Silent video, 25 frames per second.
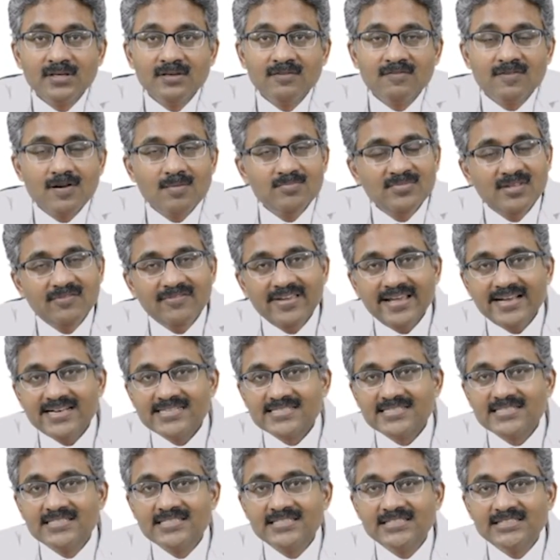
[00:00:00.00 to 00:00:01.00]
From the
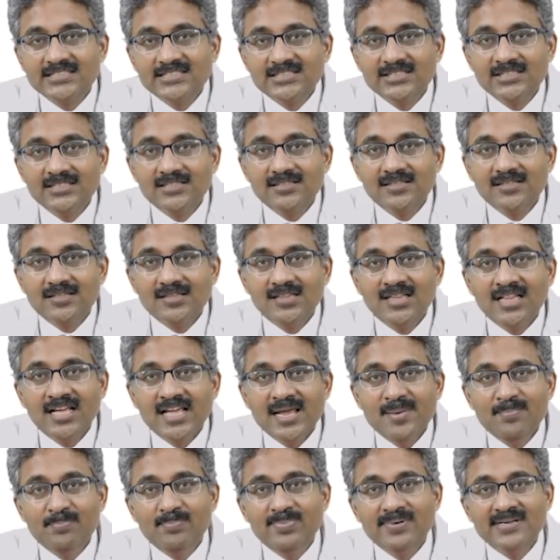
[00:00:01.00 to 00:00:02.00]
vagus nerve, the
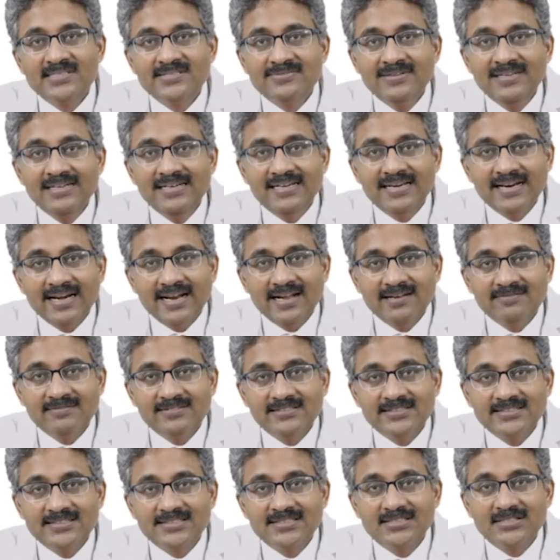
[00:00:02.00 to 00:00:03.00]
impulse will
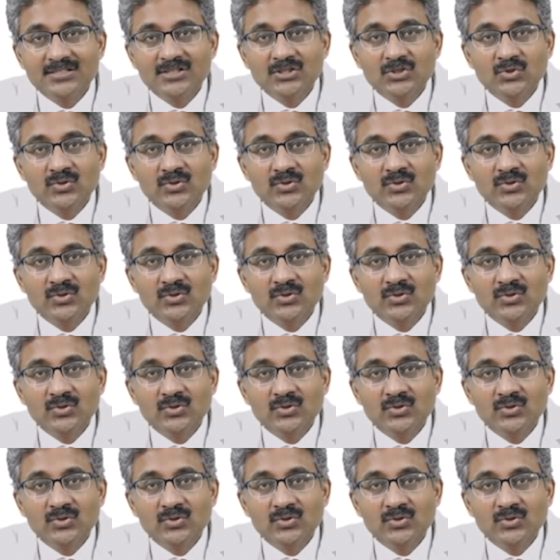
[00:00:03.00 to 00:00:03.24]
traverse